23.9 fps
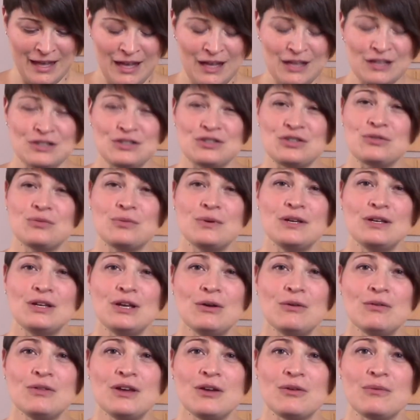So we
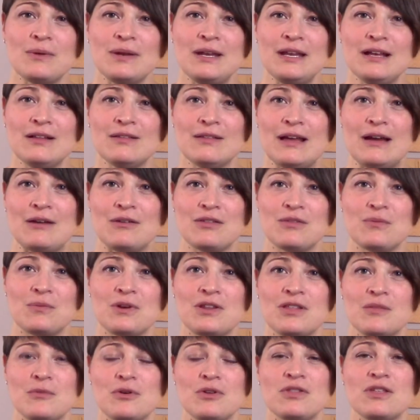know that reading aloud is one
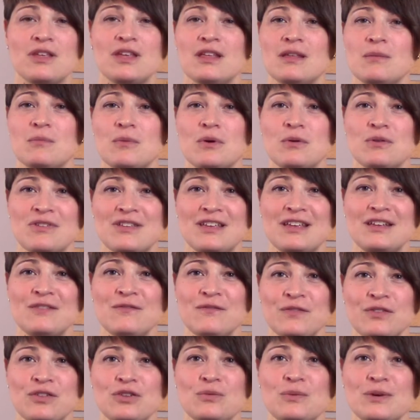of the most
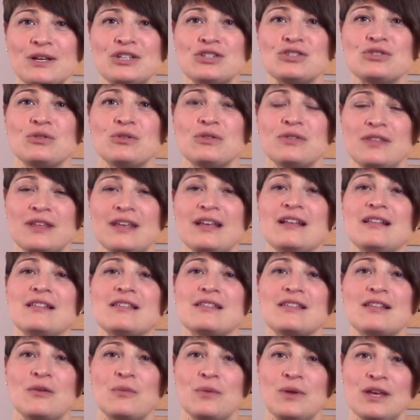influential
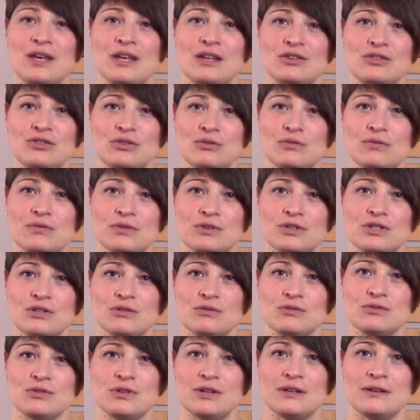things that we can do for
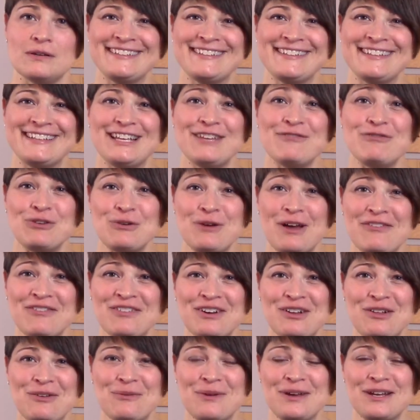children. If you
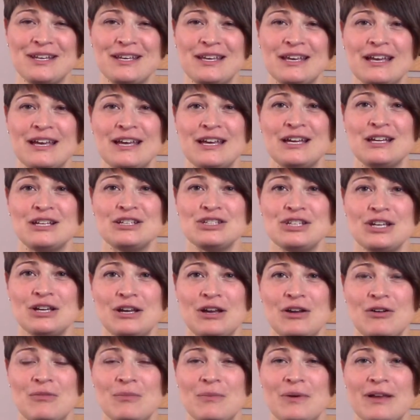haven't already,
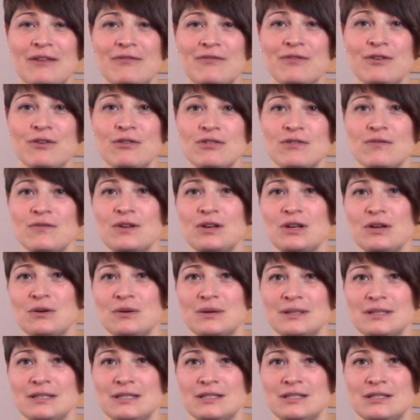check out my first
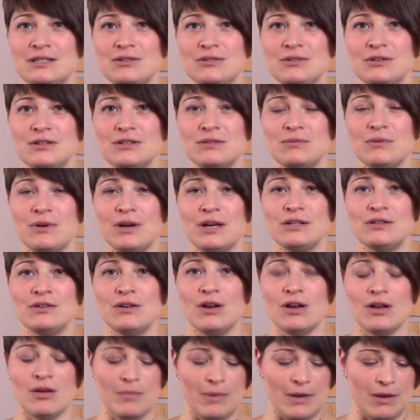video in this series where I
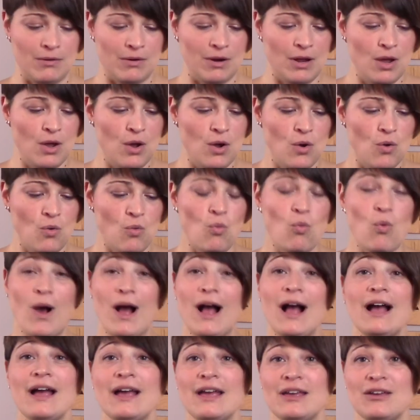talk about
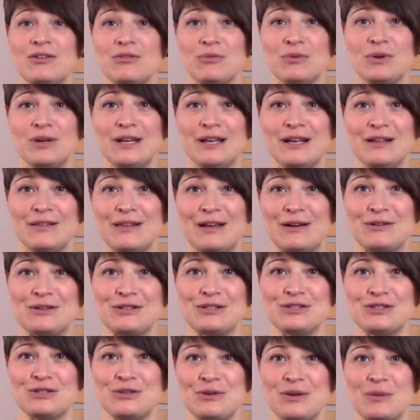why reading aloud
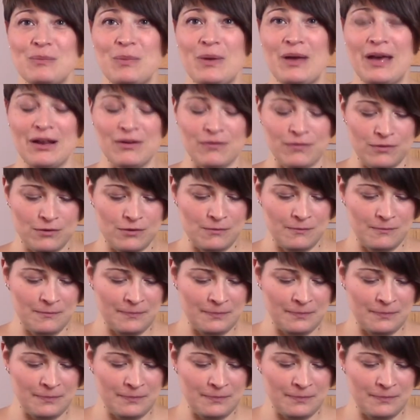is so impactful.